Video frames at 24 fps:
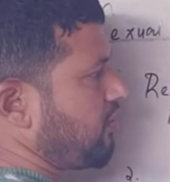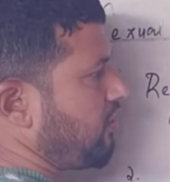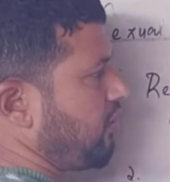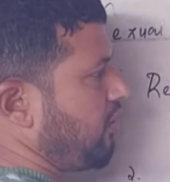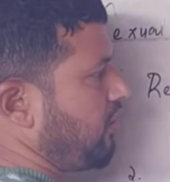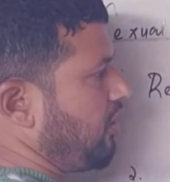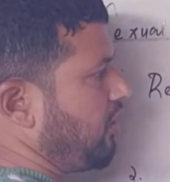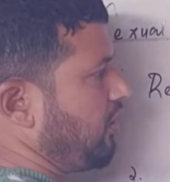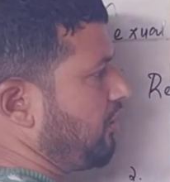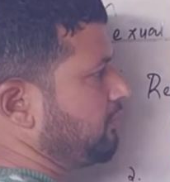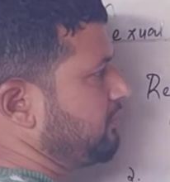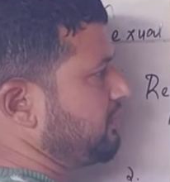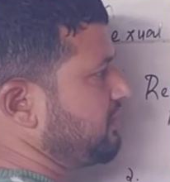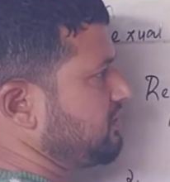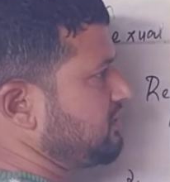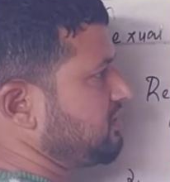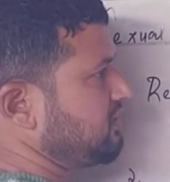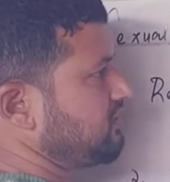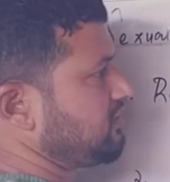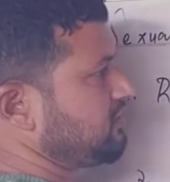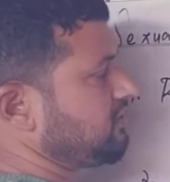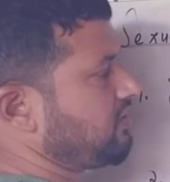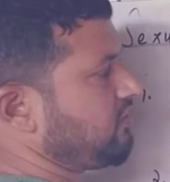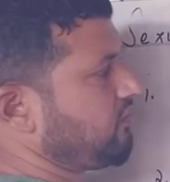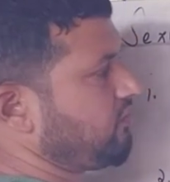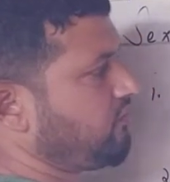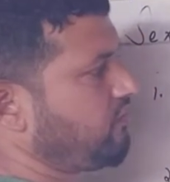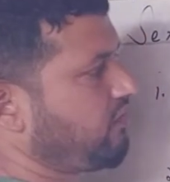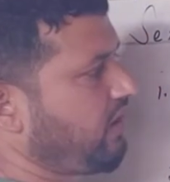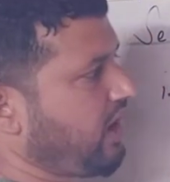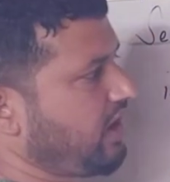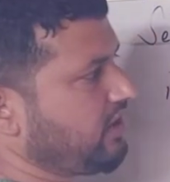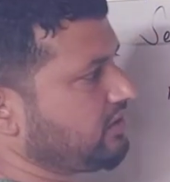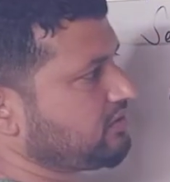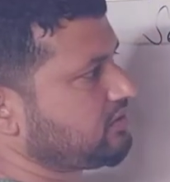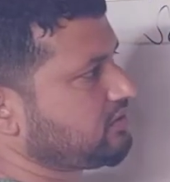of this
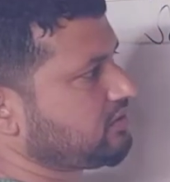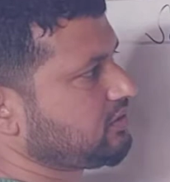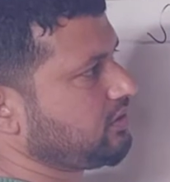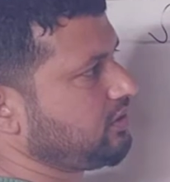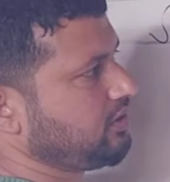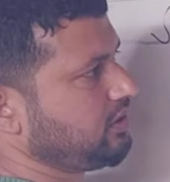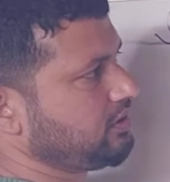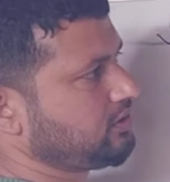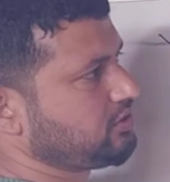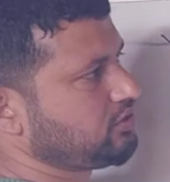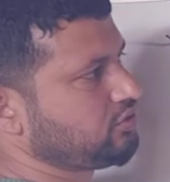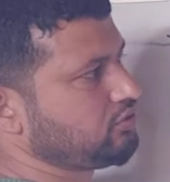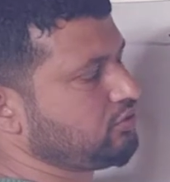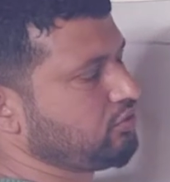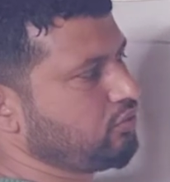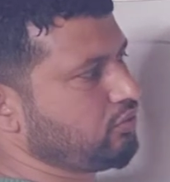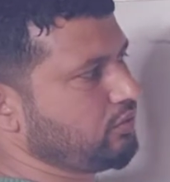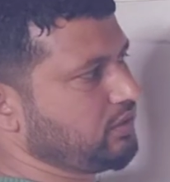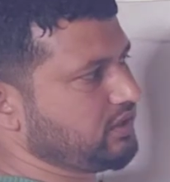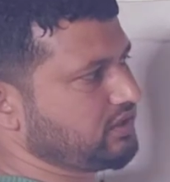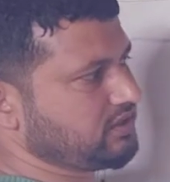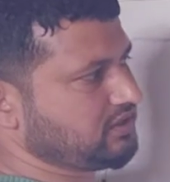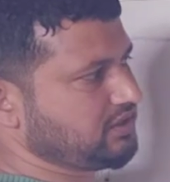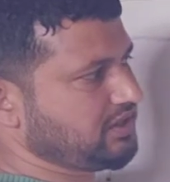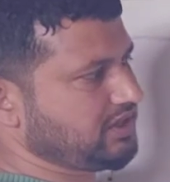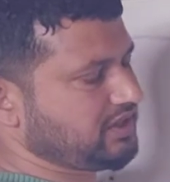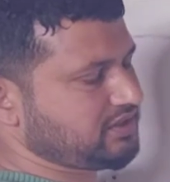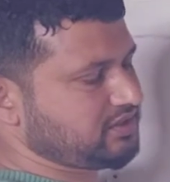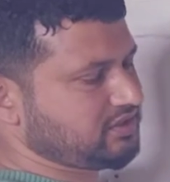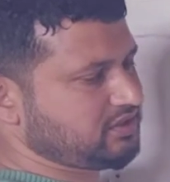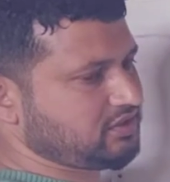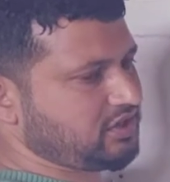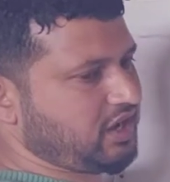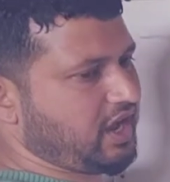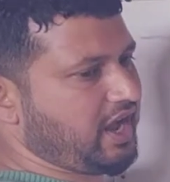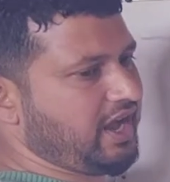flask, it's known as the
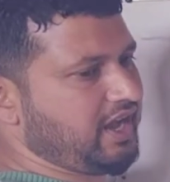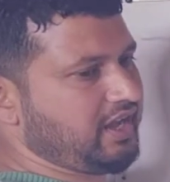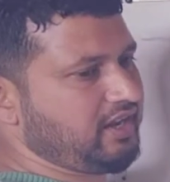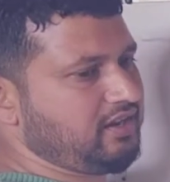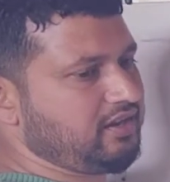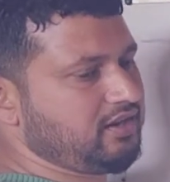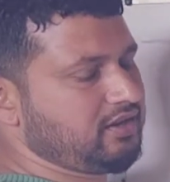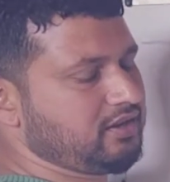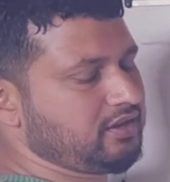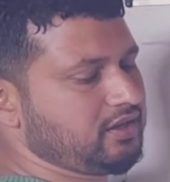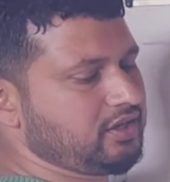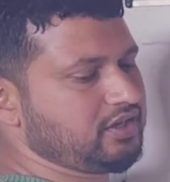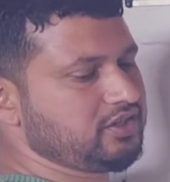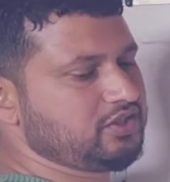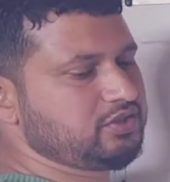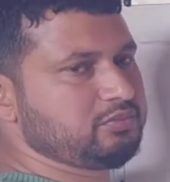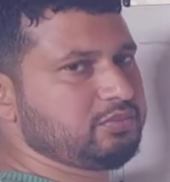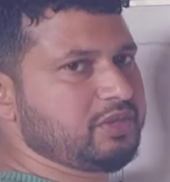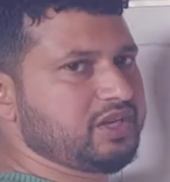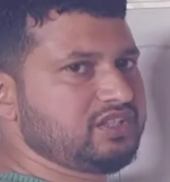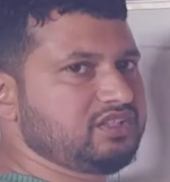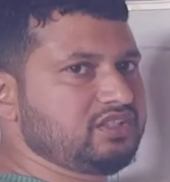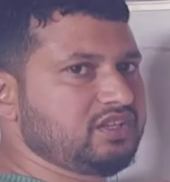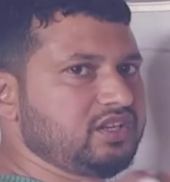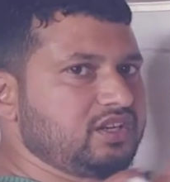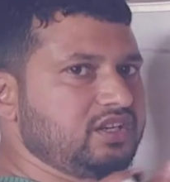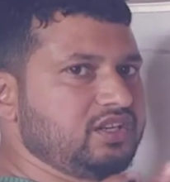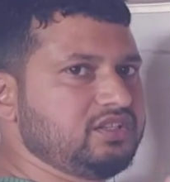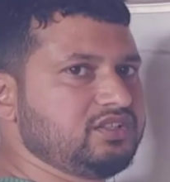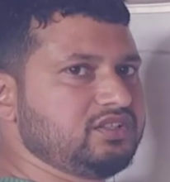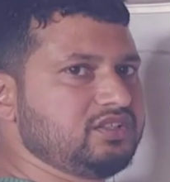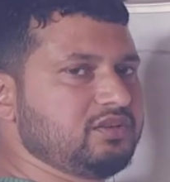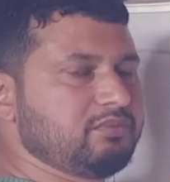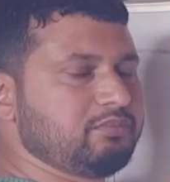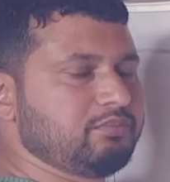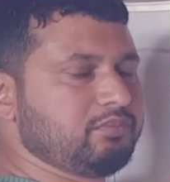style. It's basically
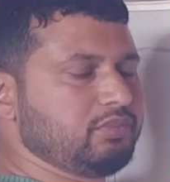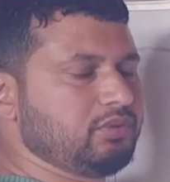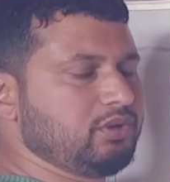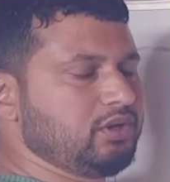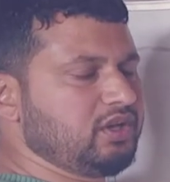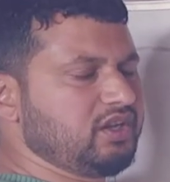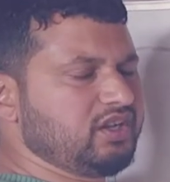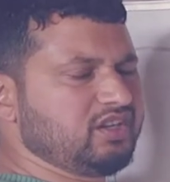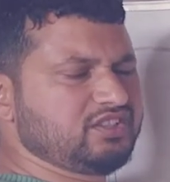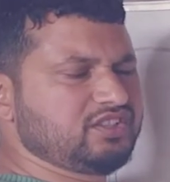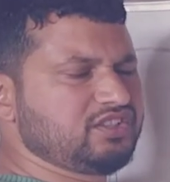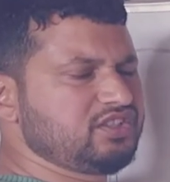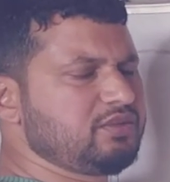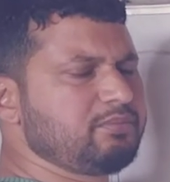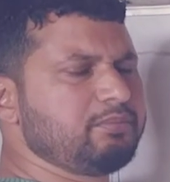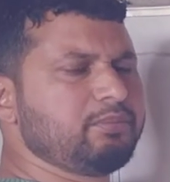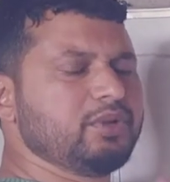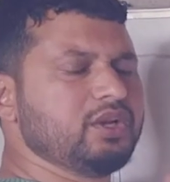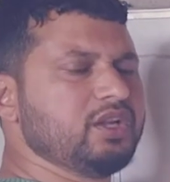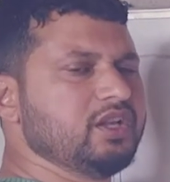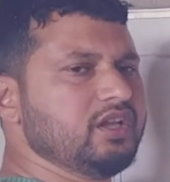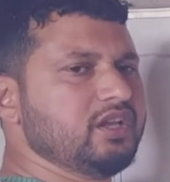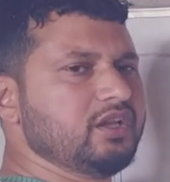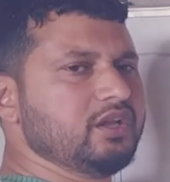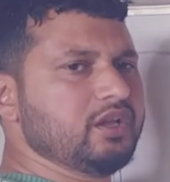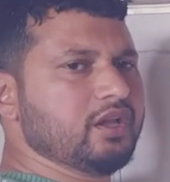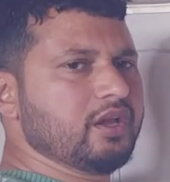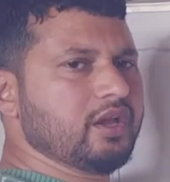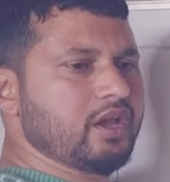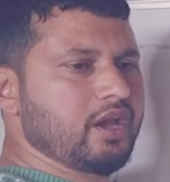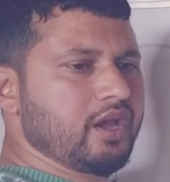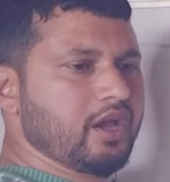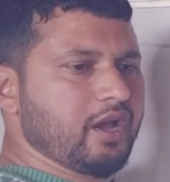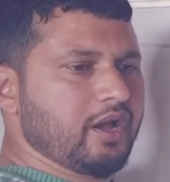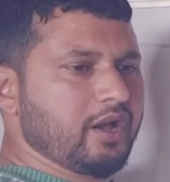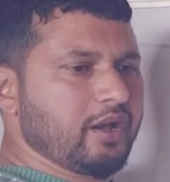simply
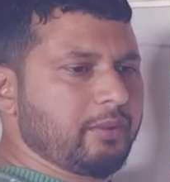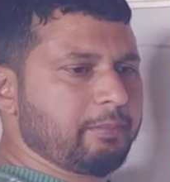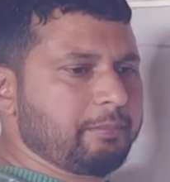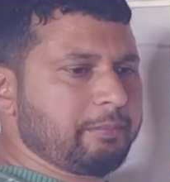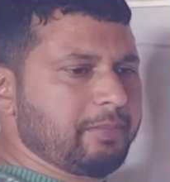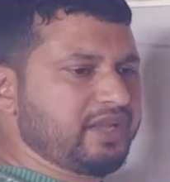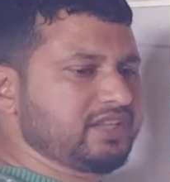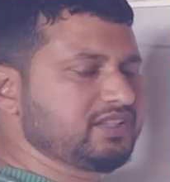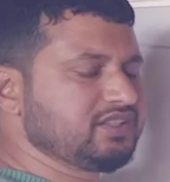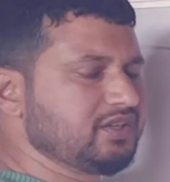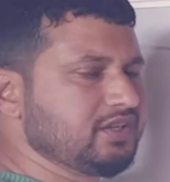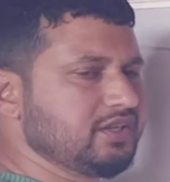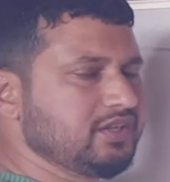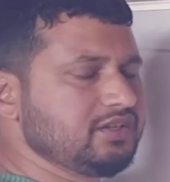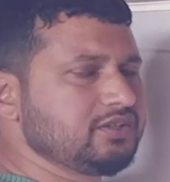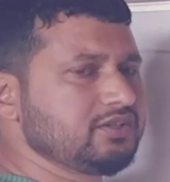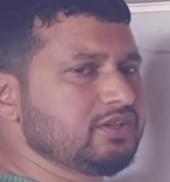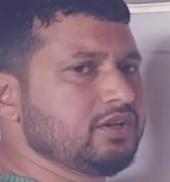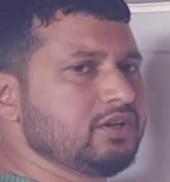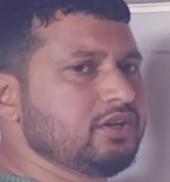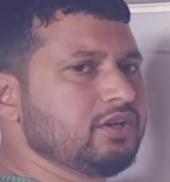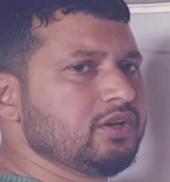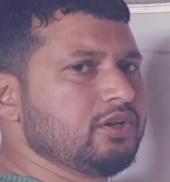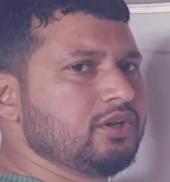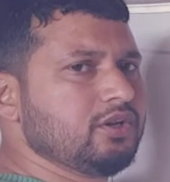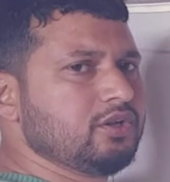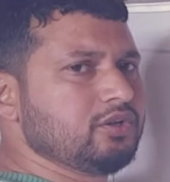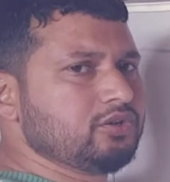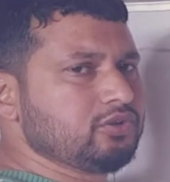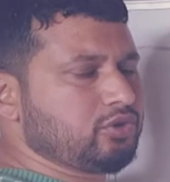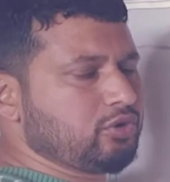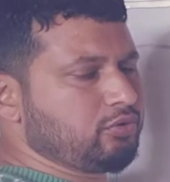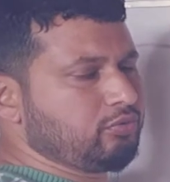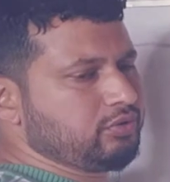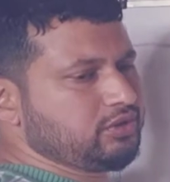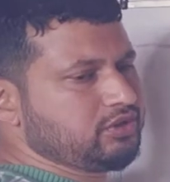a passage
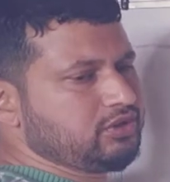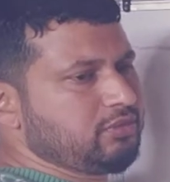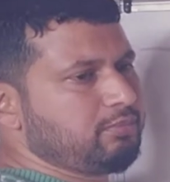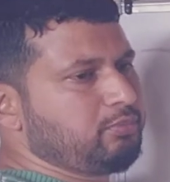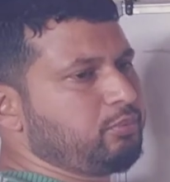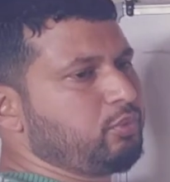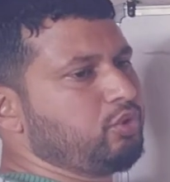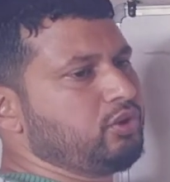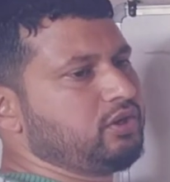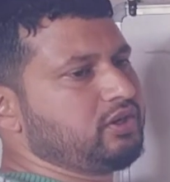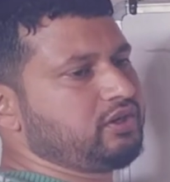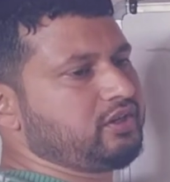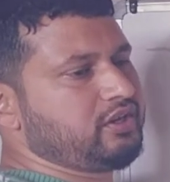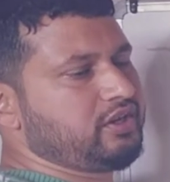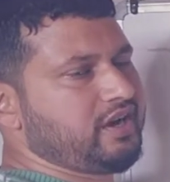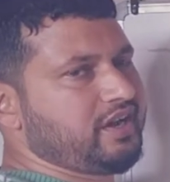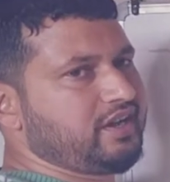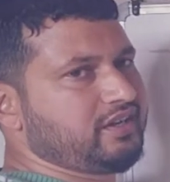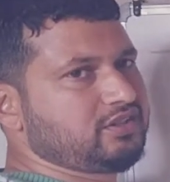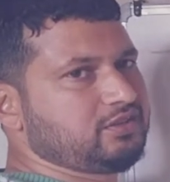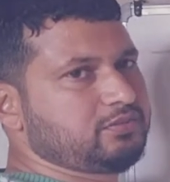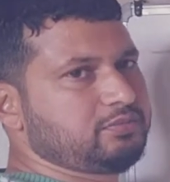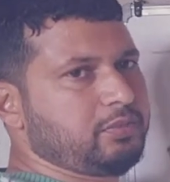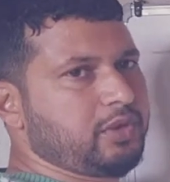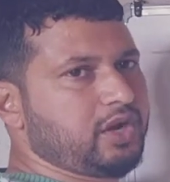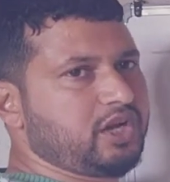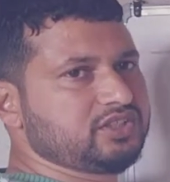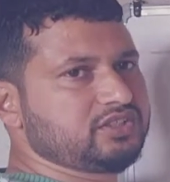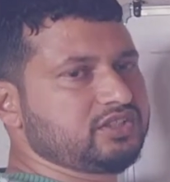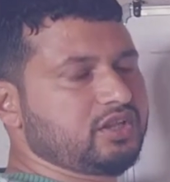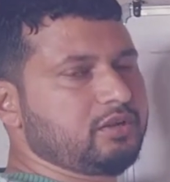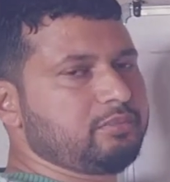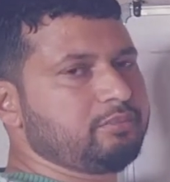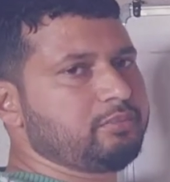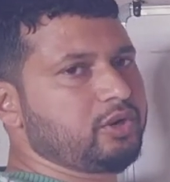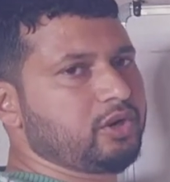through which the pollen grains pass
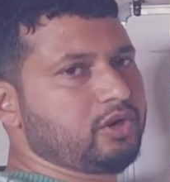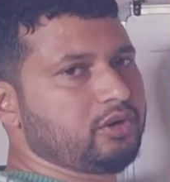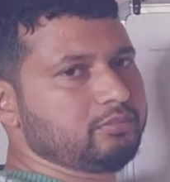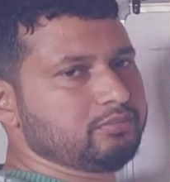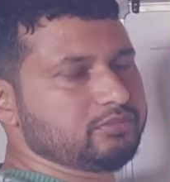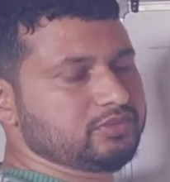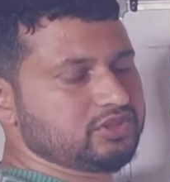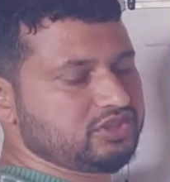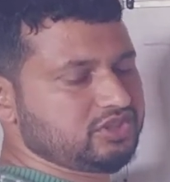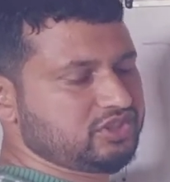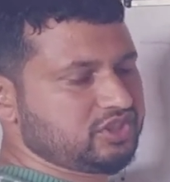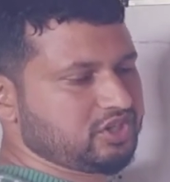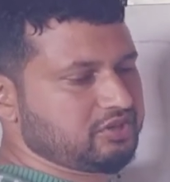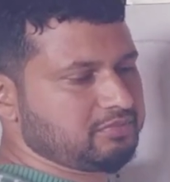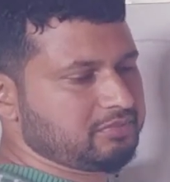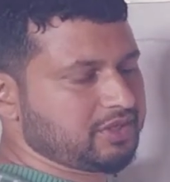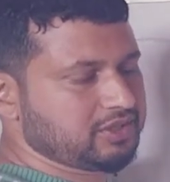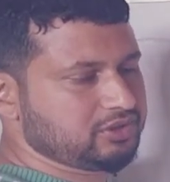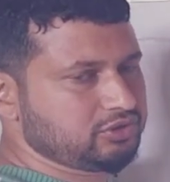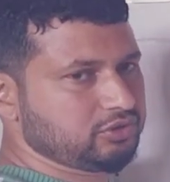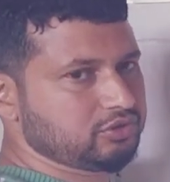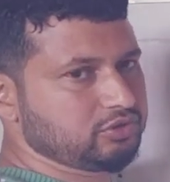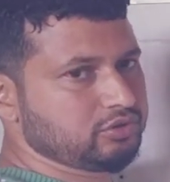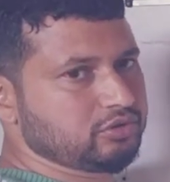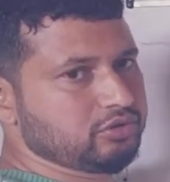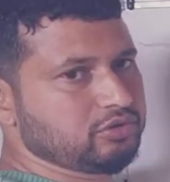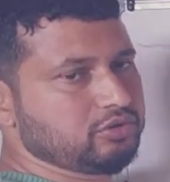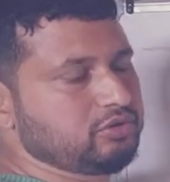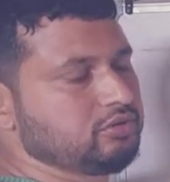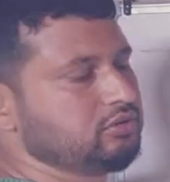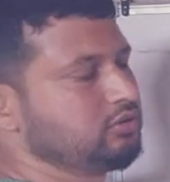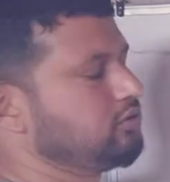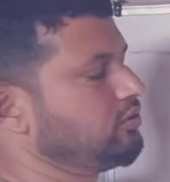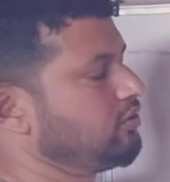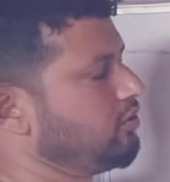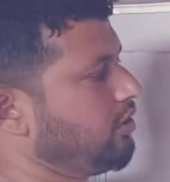up from stigma
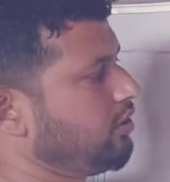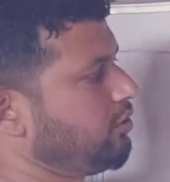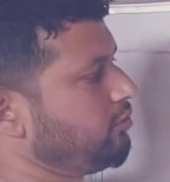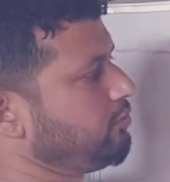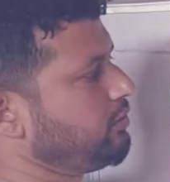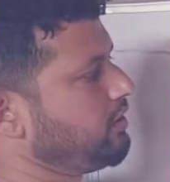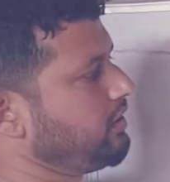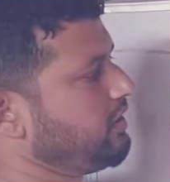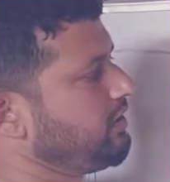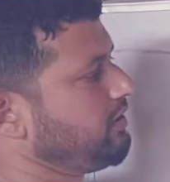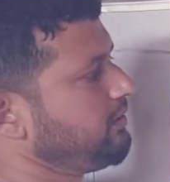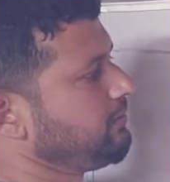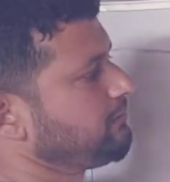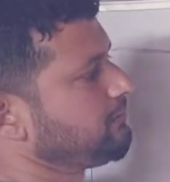to ovary.